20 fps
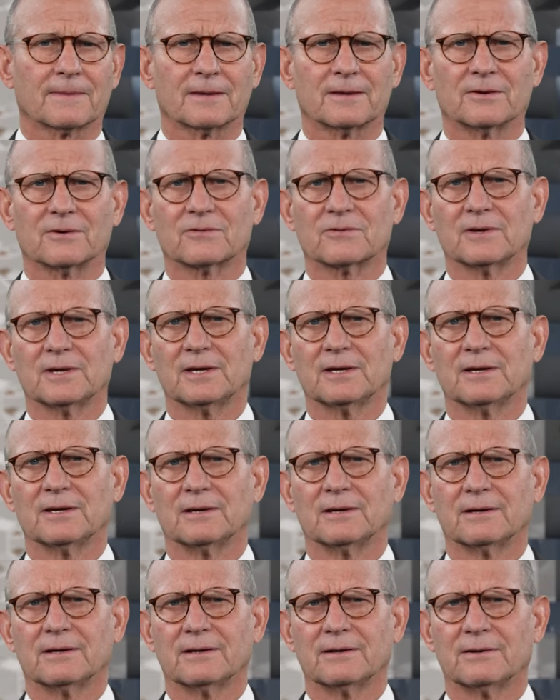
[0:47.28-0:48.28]
You
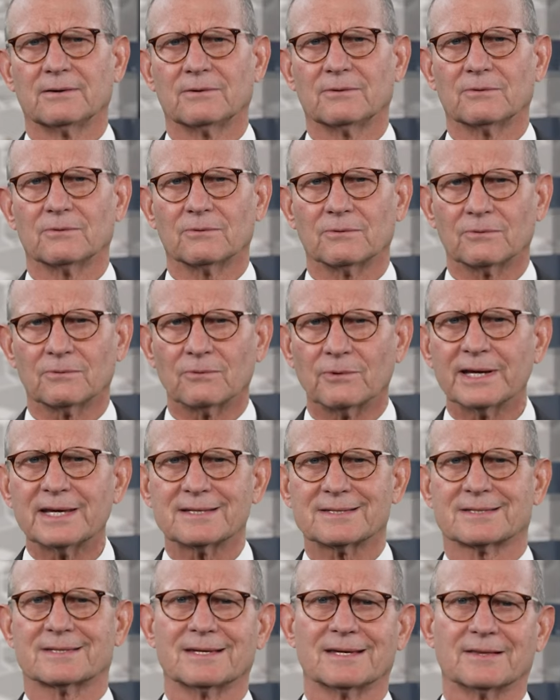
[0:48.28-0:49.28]
see,
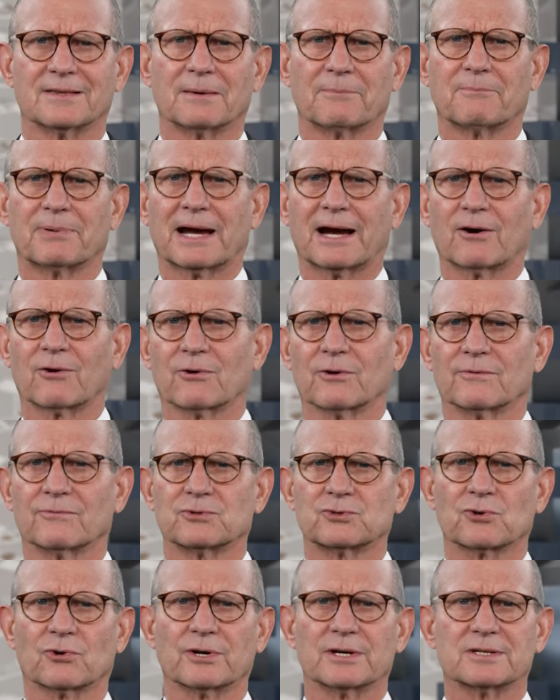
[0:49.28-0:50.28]
we see the power
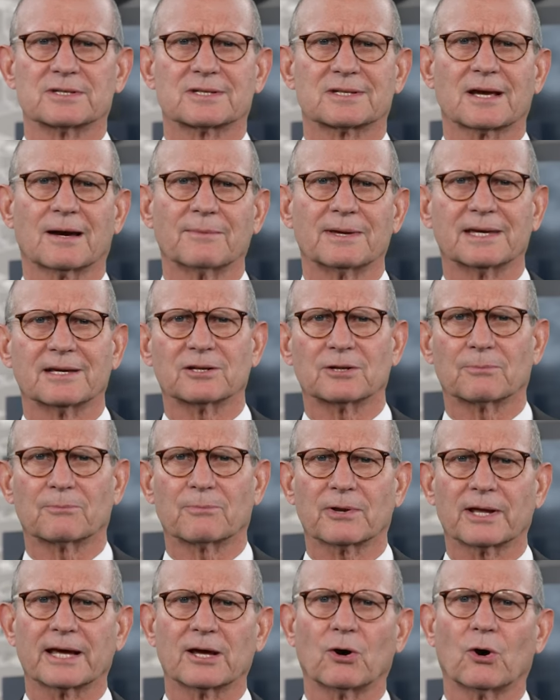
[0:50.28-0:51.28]
of choice coming into
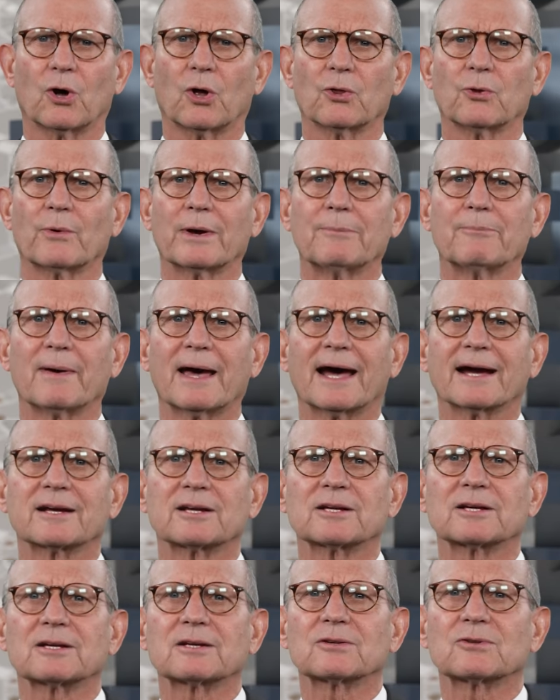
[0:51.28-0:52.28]
play all the way
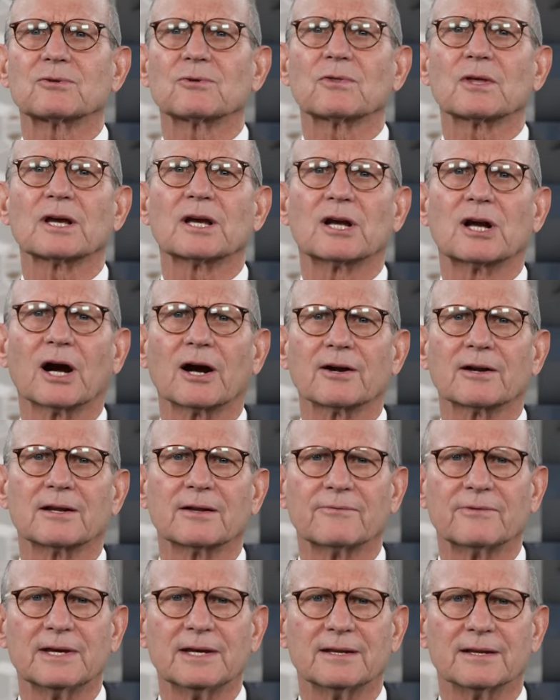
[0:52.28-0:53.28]
back to the
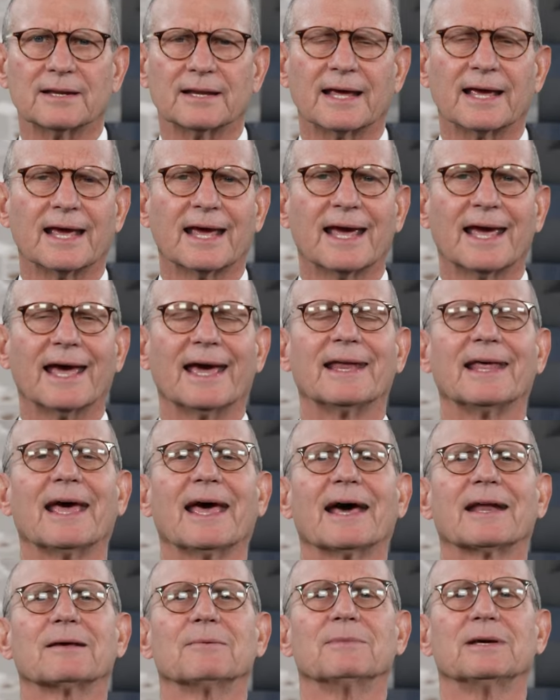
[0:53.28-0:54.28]
Garden of Eden, and
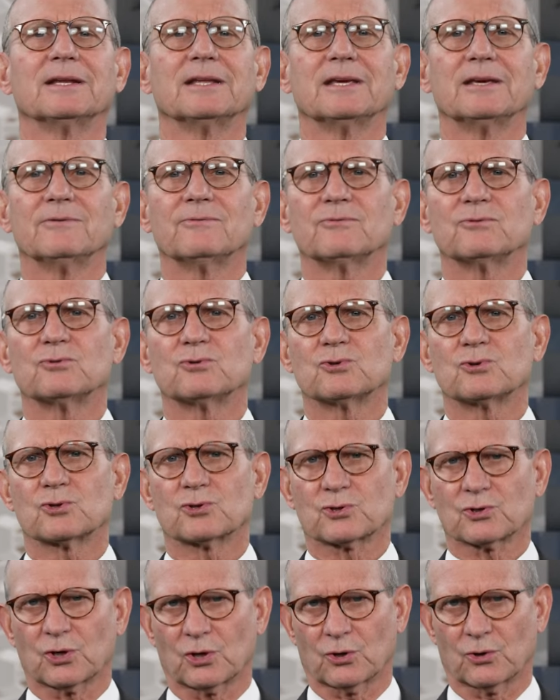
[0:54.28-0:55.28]
Adam and Eve
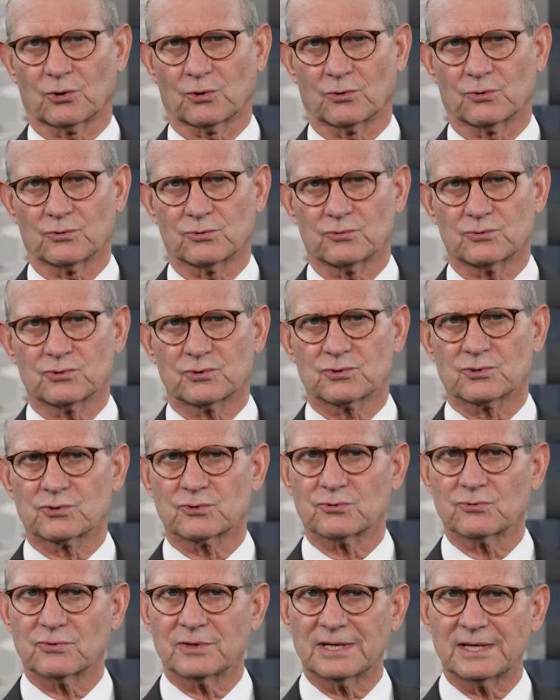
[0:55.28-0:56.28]
chose
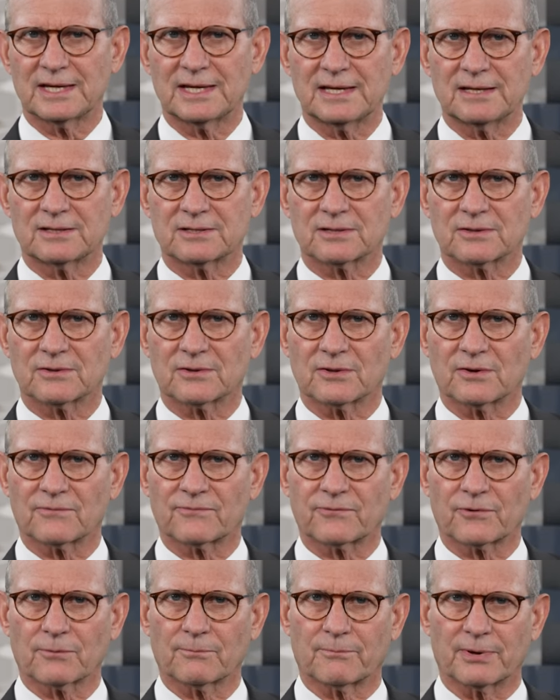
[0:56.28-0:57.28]
to eat the
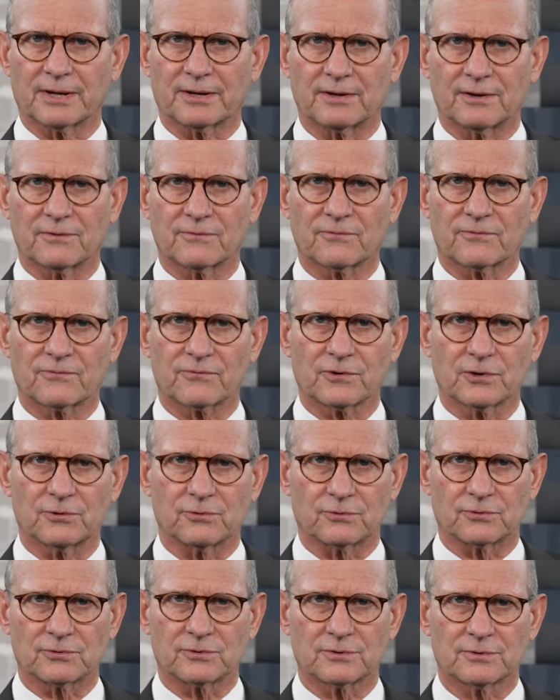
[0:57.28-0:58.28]
forbidden
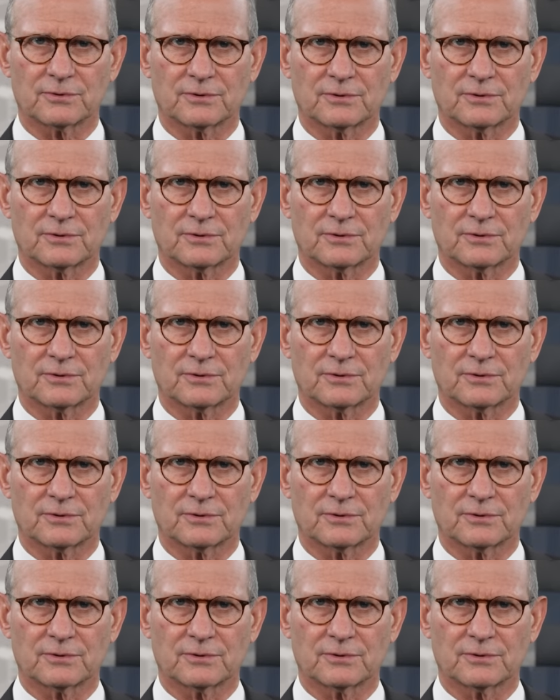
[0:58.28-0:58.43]
fruit.